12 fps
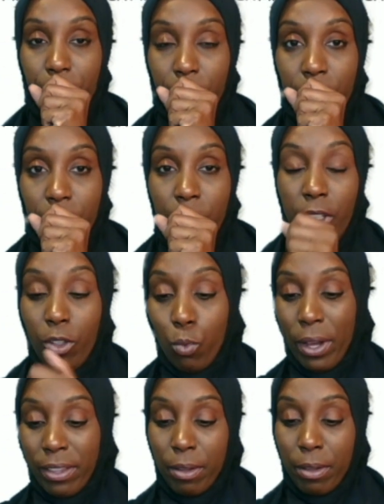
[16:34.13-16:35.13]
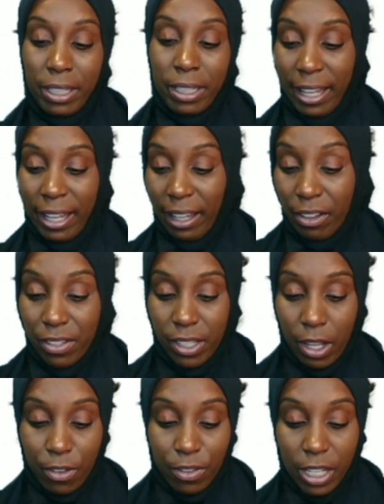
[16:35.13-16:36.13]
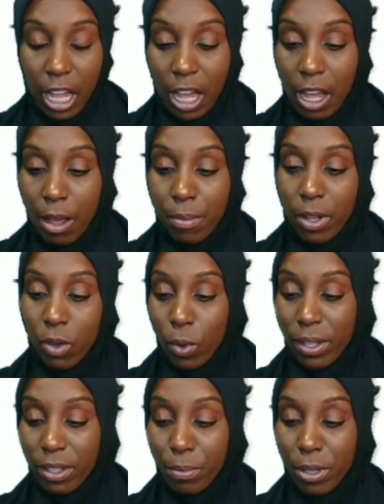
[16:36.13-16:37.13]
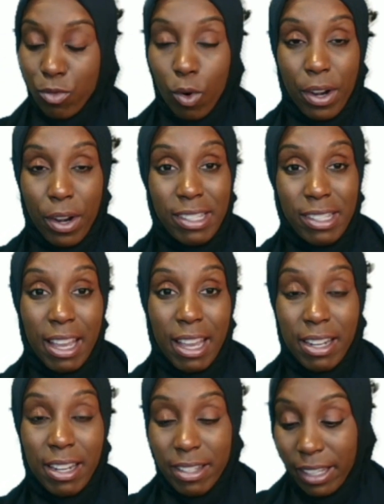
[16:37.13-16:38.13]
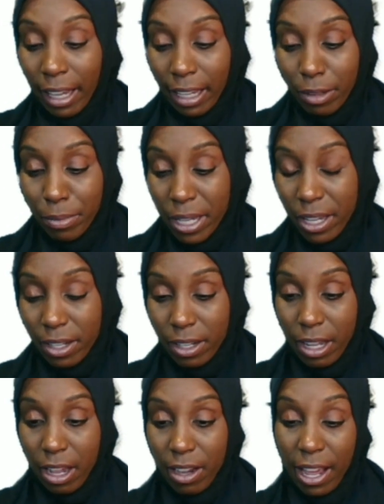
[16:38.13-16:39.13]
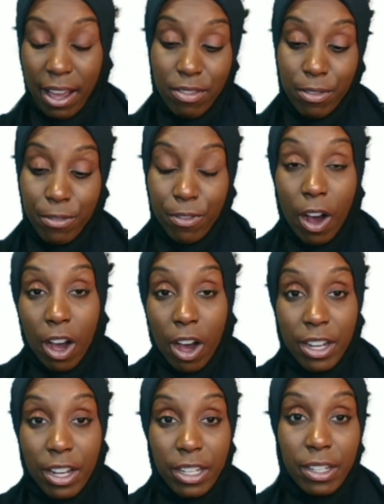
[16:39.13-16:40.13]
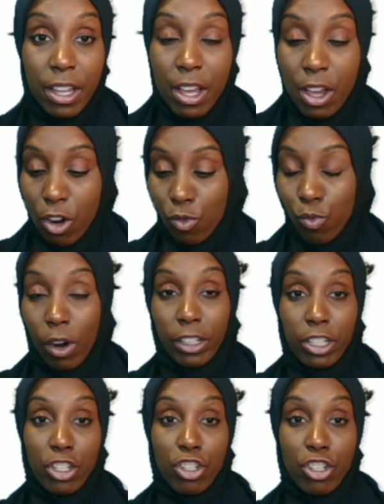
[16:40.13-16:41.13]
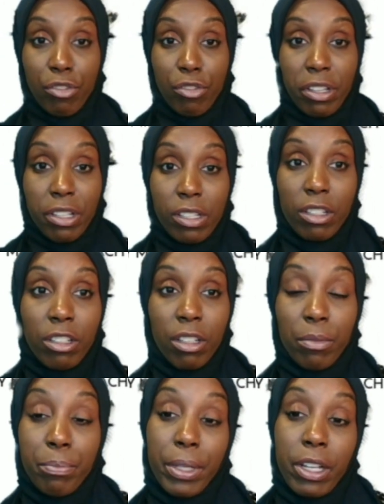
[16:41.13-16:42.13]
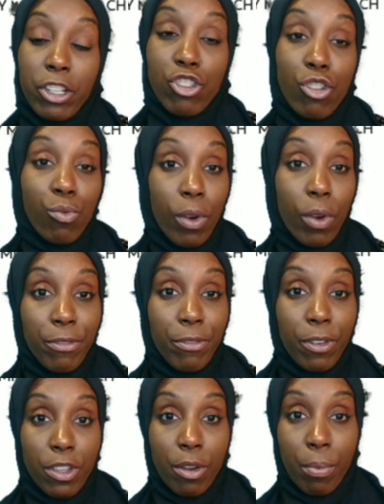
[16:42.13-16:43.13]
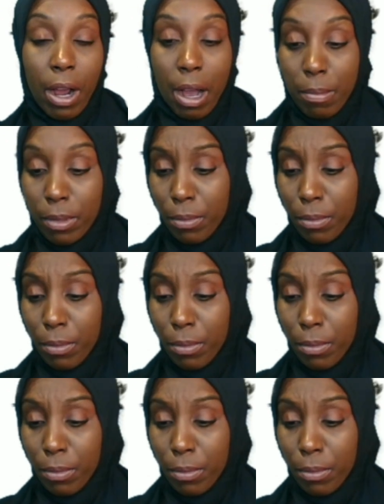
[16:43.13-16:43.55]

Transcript: Whether it be lack of self-love, whether it be running to entertainment and having fun and running the streets because you're running from your problems.